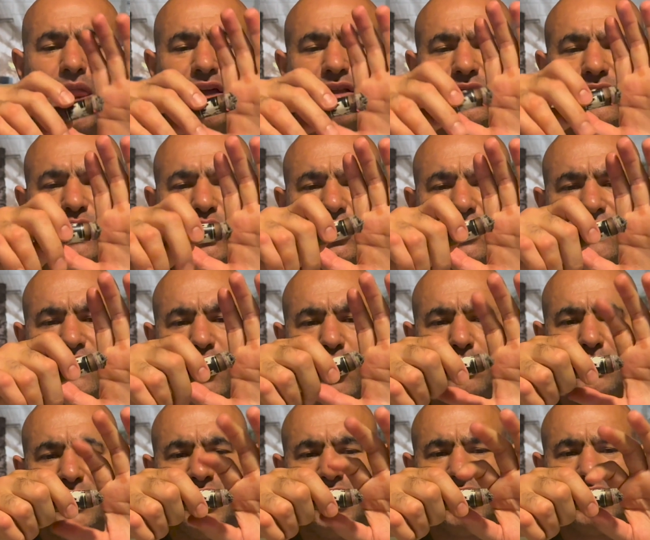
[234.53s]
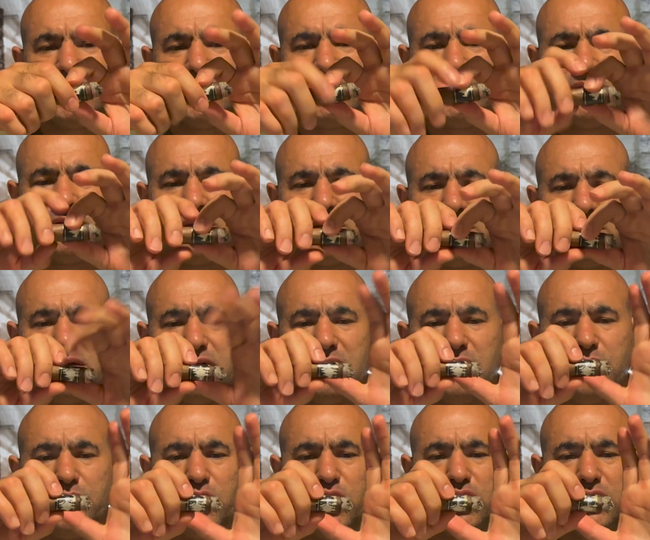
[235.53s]
Minutes in,
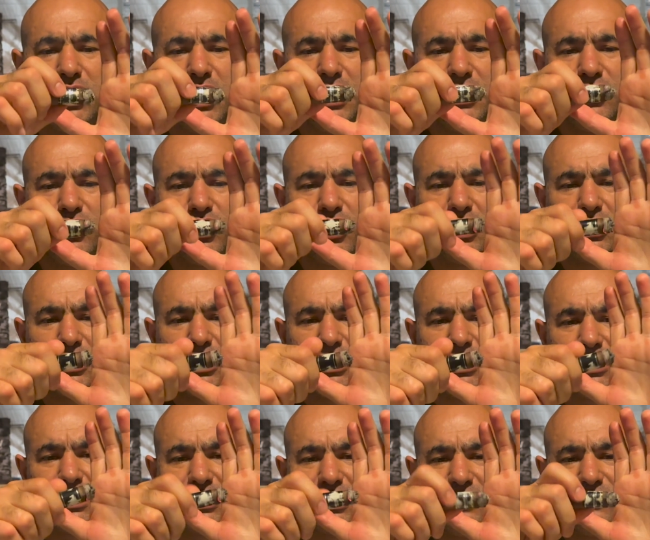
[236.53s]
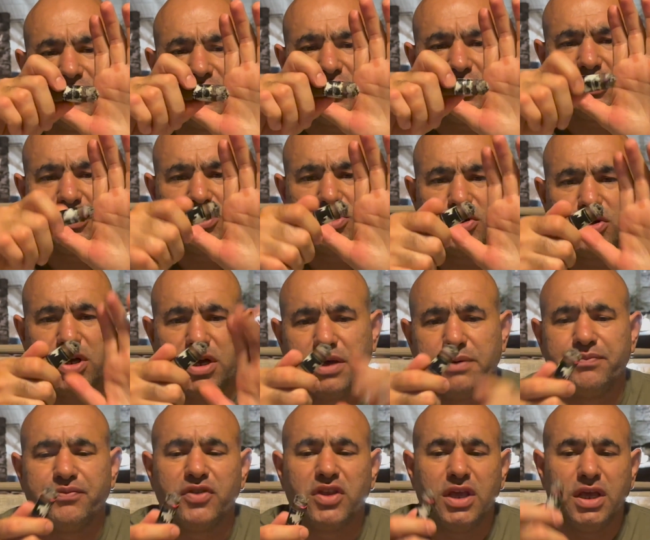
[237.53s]
burn line, you can tell it's even, it's
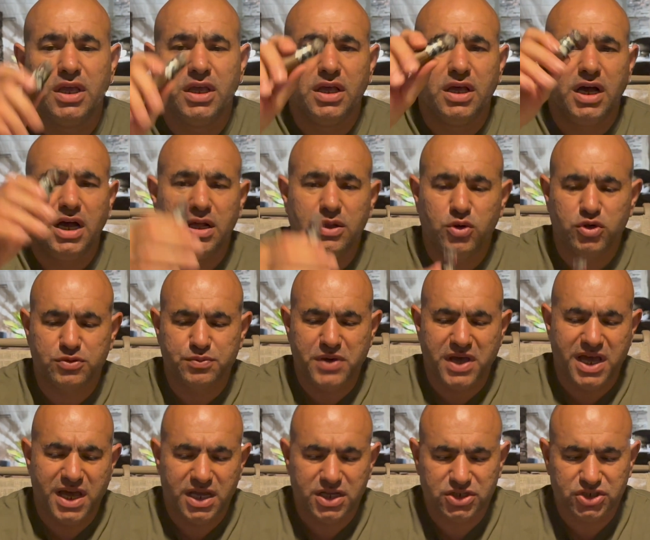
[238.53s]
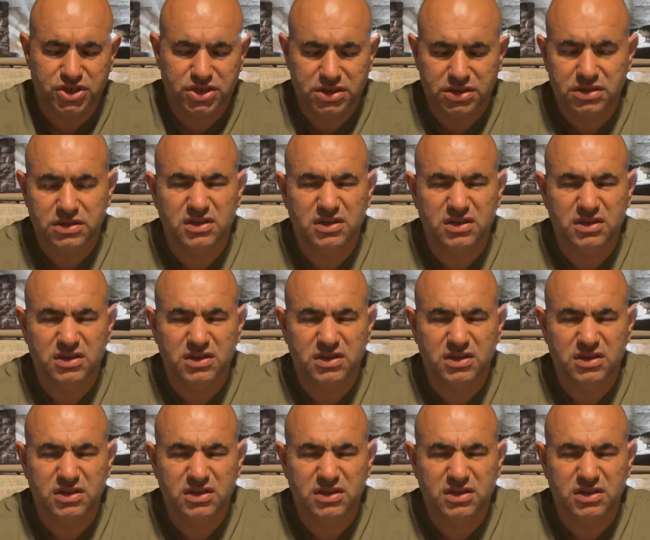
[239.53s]
okay. I lost my ash